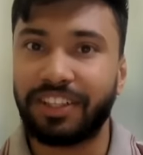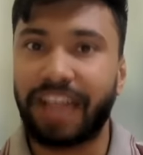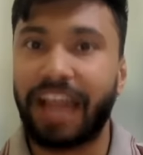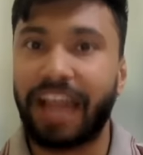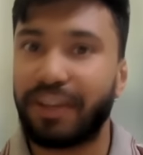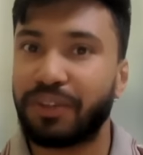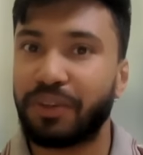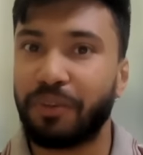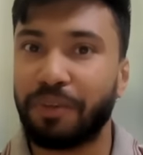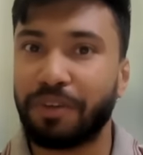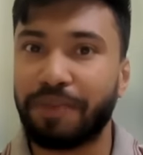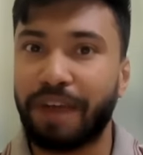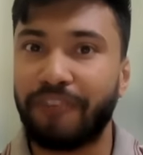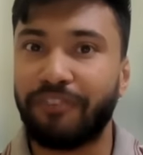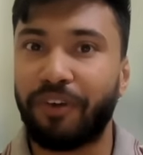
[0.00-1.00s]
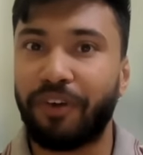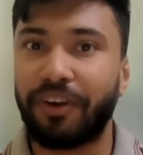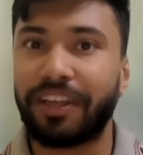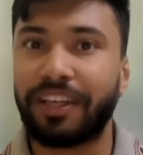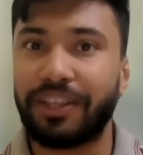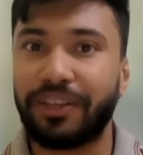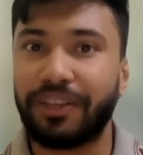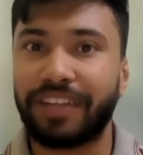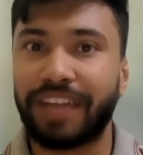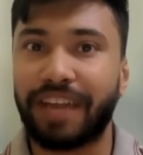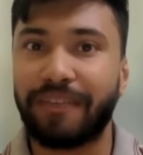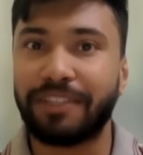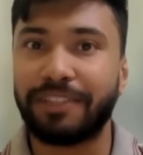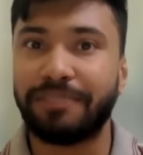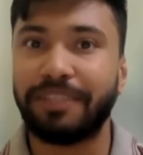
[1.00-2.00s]
Thank you so much, ma'am, for taking your
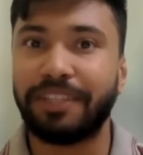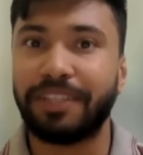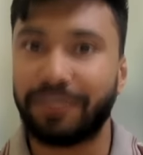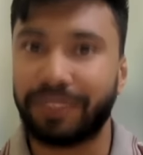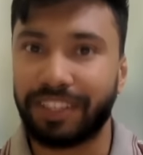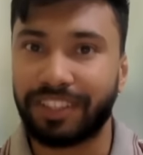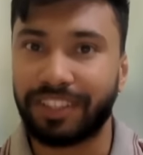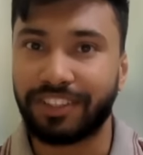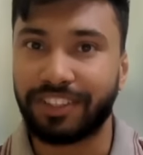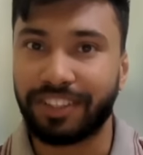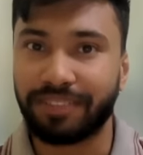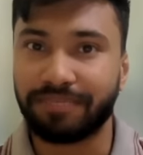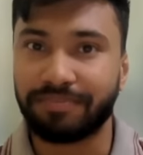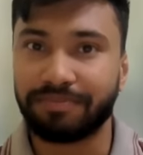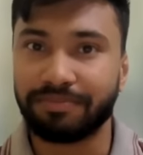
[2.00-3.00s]
time and speaking with us today.